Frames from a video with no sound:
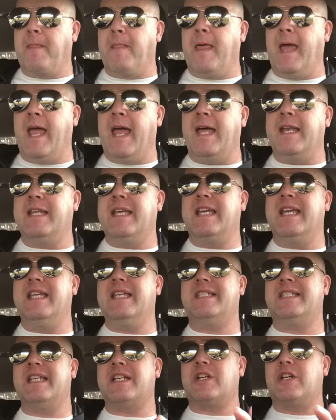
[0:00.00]
And
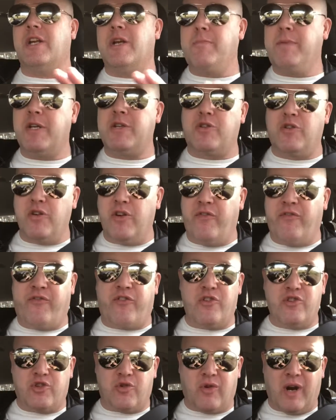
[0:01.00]
is it going to be good
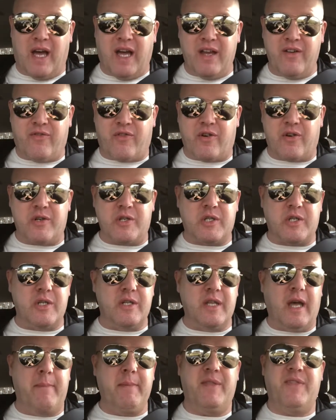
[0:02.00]
for drivers?
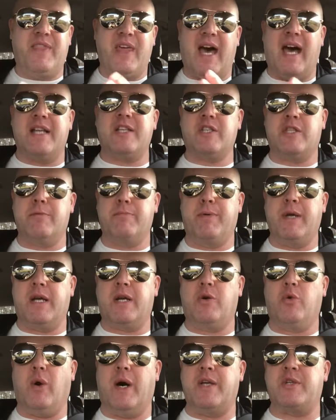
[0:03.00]
I mean, that's the big
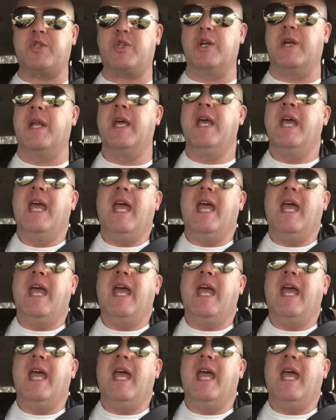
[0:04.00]
question.